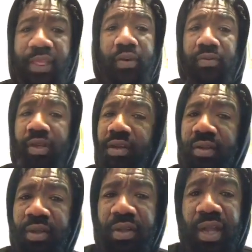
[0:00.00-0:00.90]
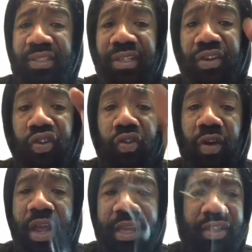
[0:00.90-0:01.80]
No, no. I seen the
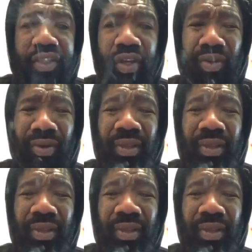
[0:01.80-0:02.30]
crying Jody.